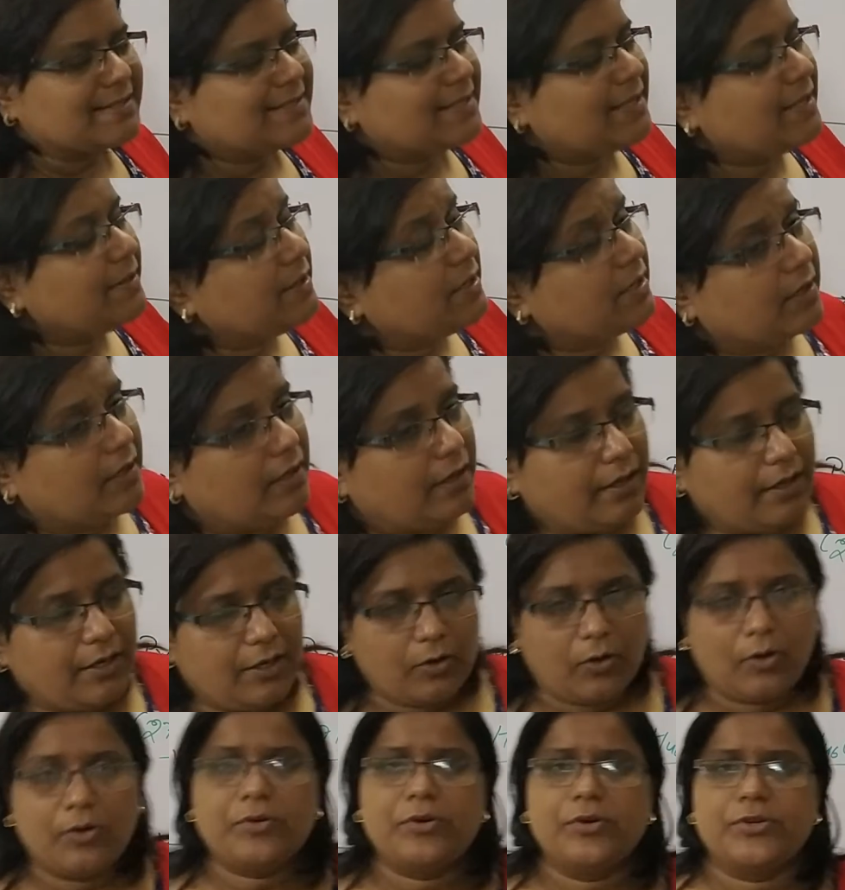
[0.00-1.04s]
as a
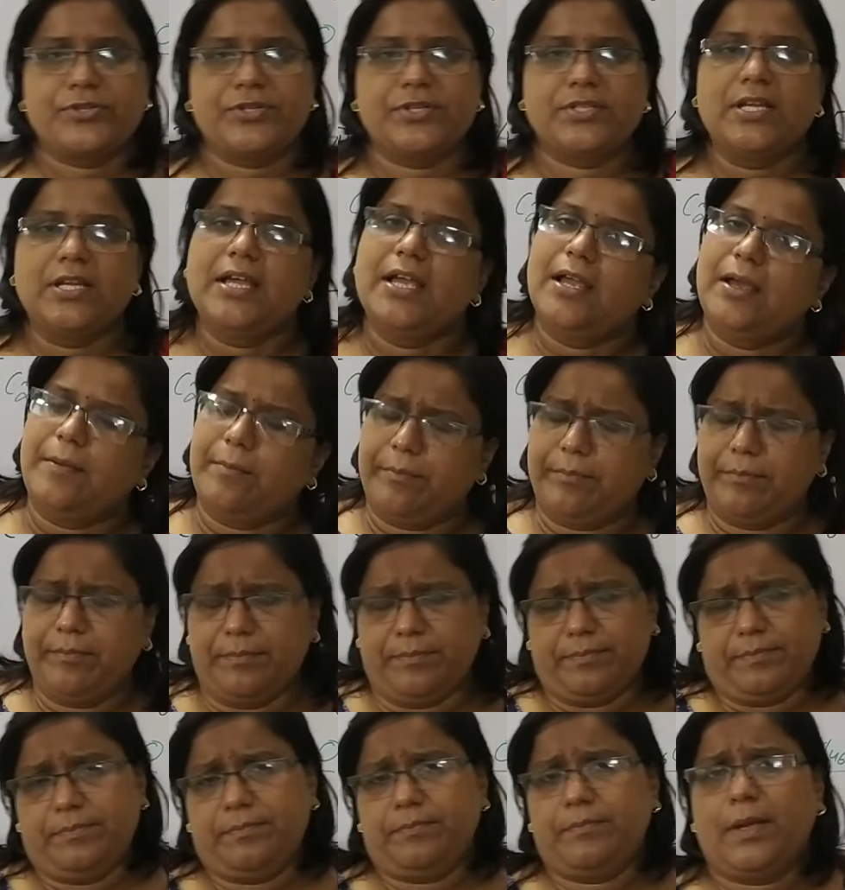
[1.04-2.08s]
long question,
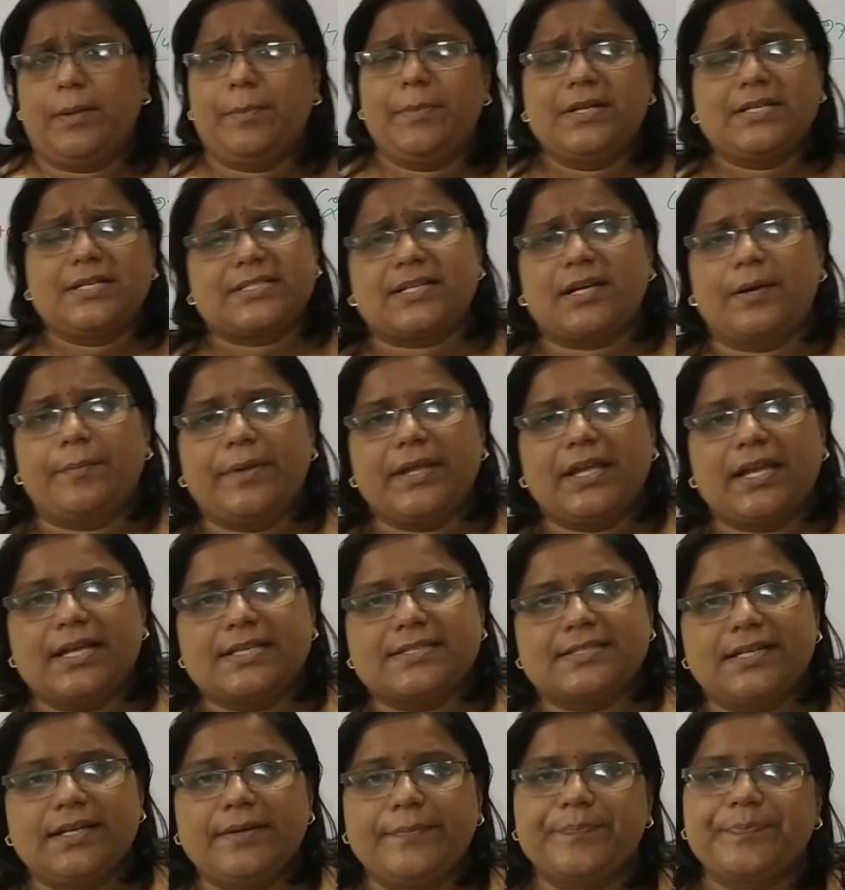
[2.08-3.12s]
maybe it's coming
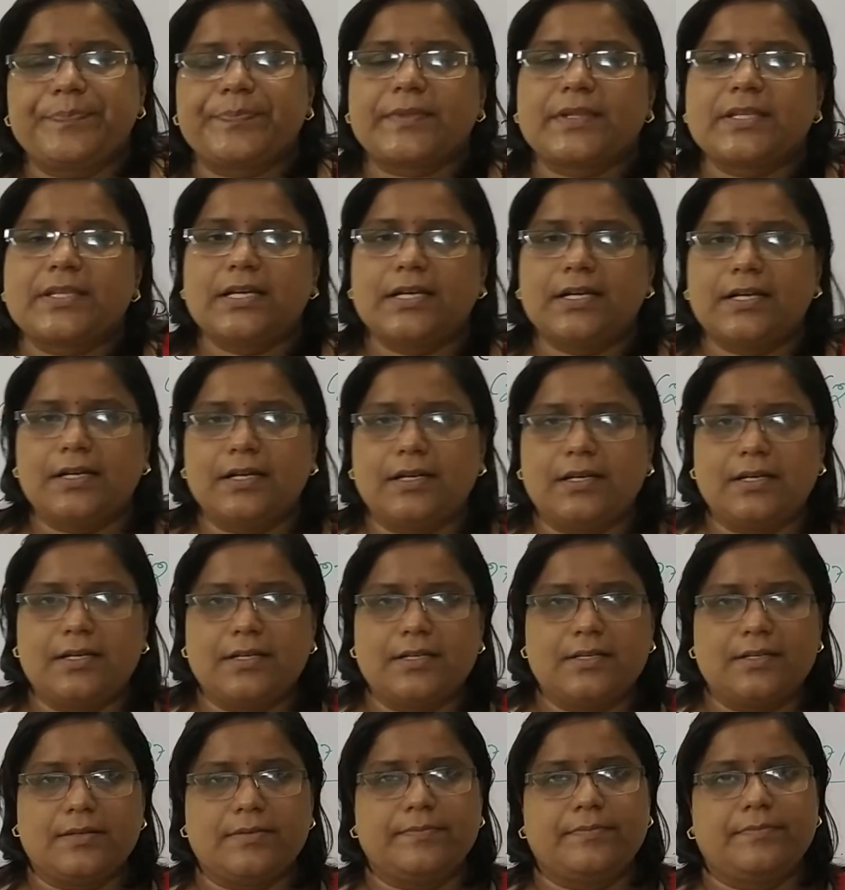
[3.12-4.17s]
as a
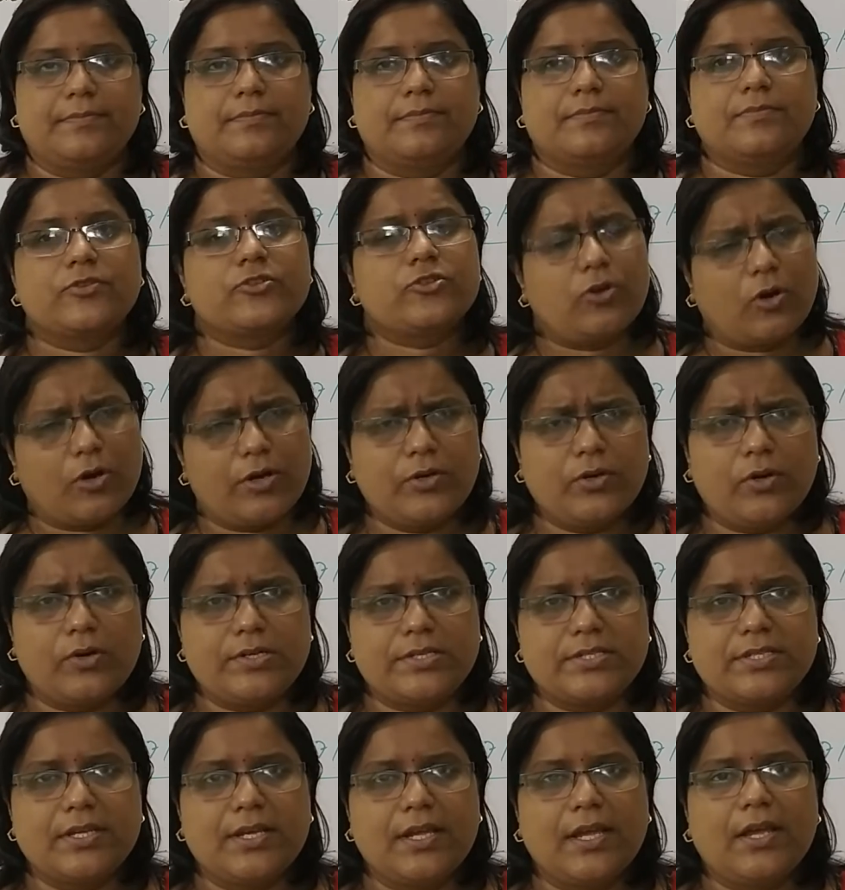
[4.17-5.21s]
short
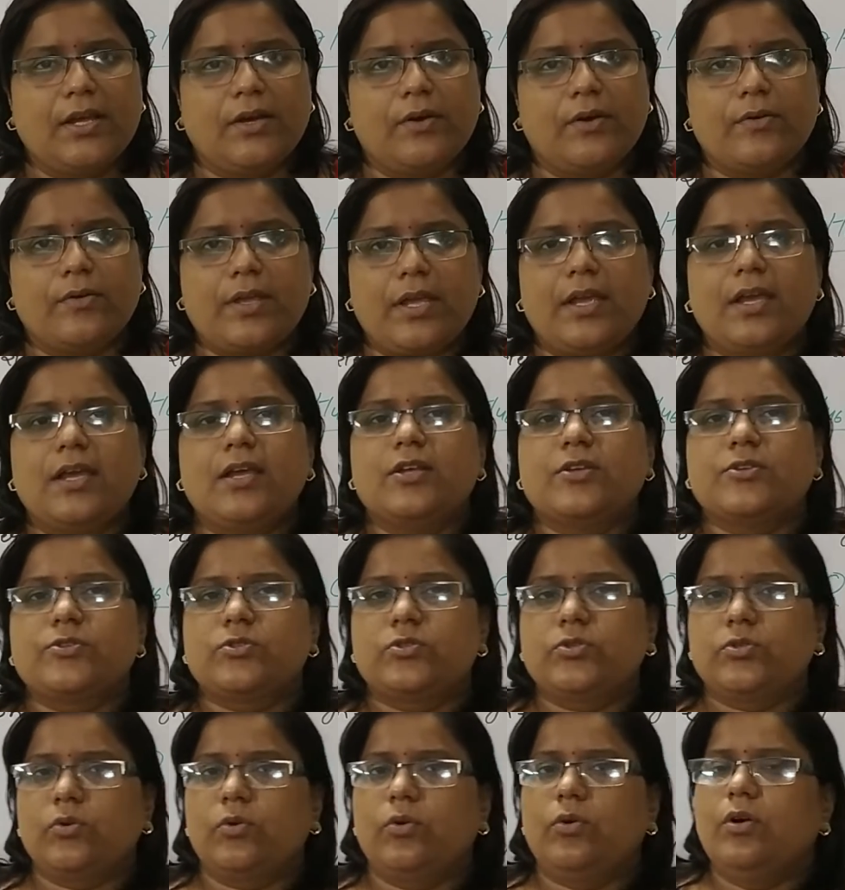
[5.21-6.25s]
notes, okay.
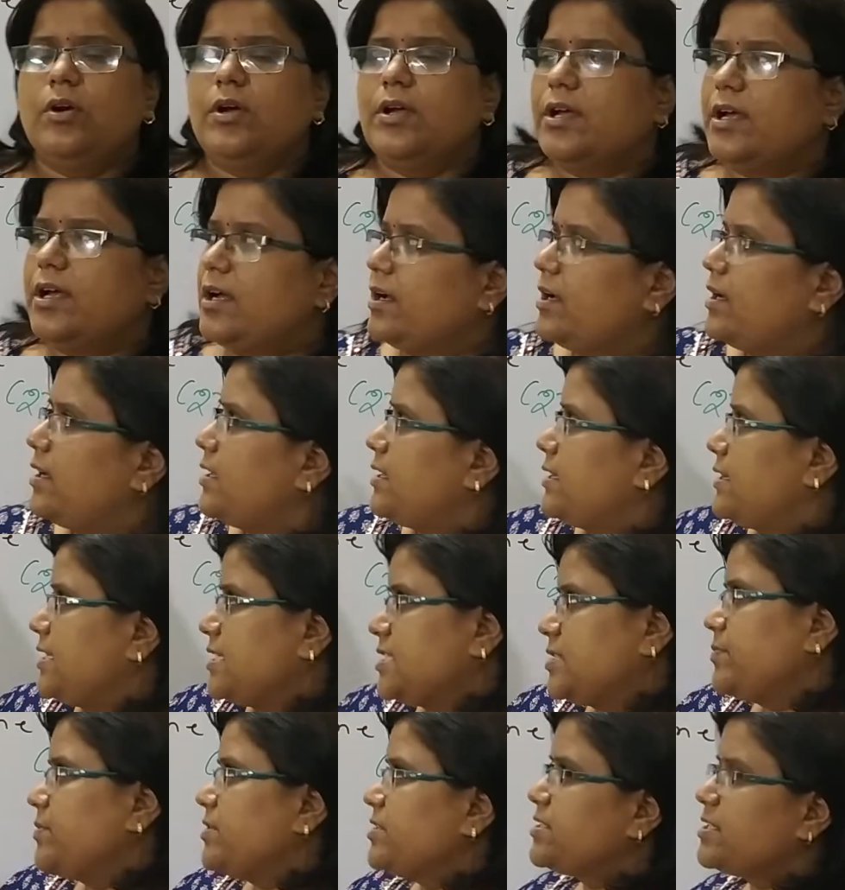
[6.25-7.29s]
So
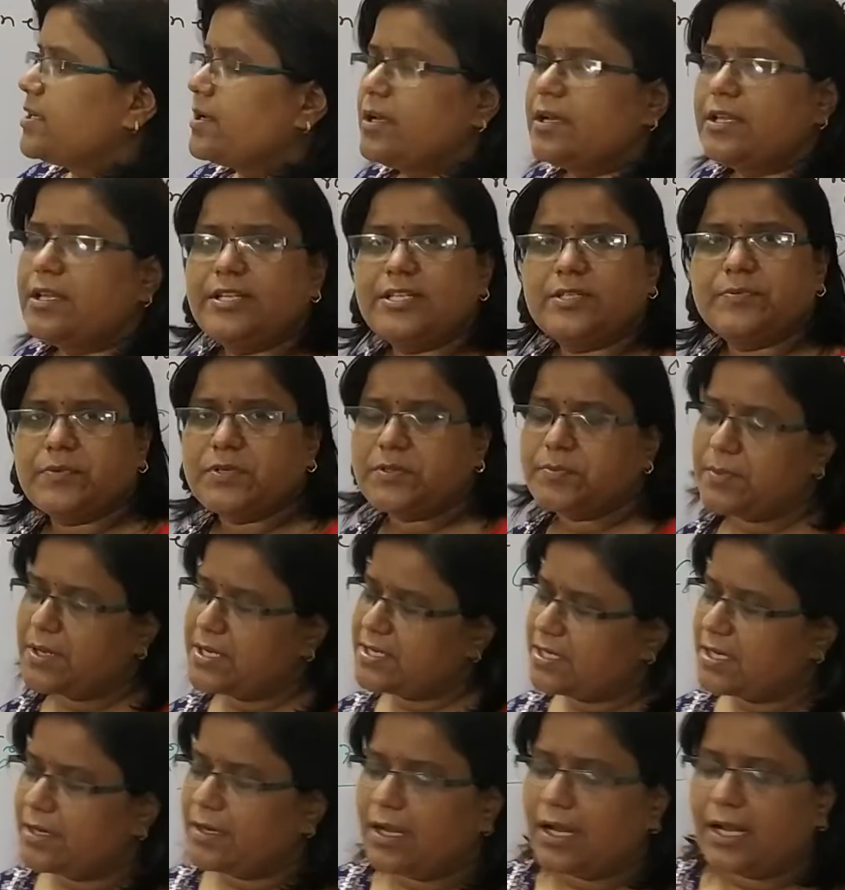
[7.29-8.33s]
this much
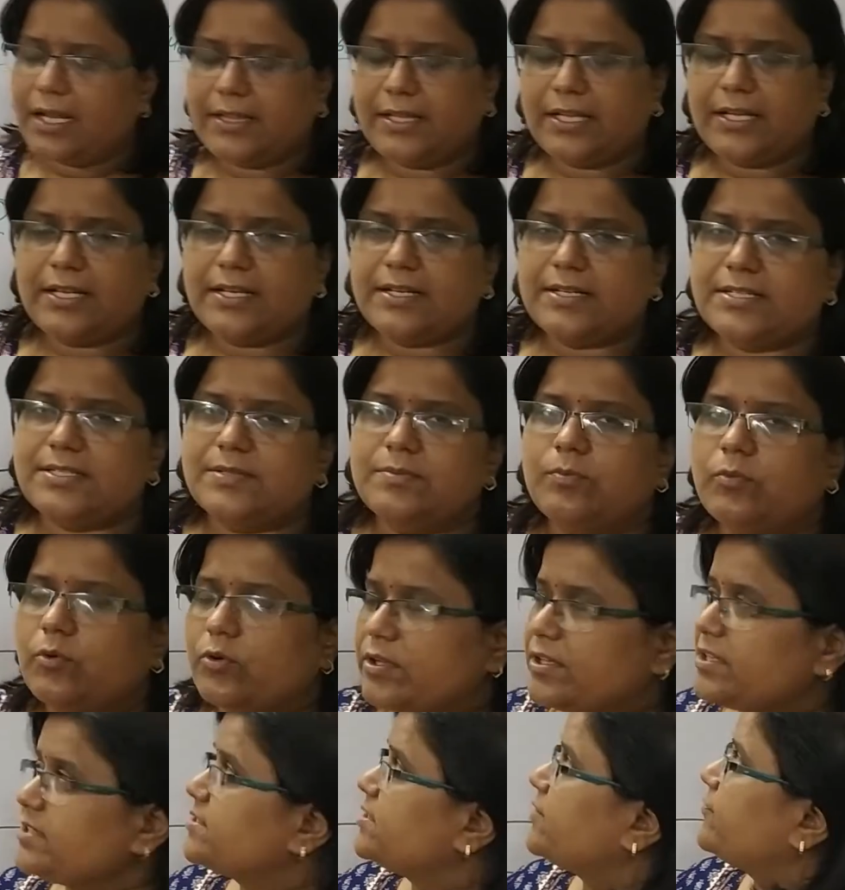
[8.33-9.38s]
matter, I think it's more than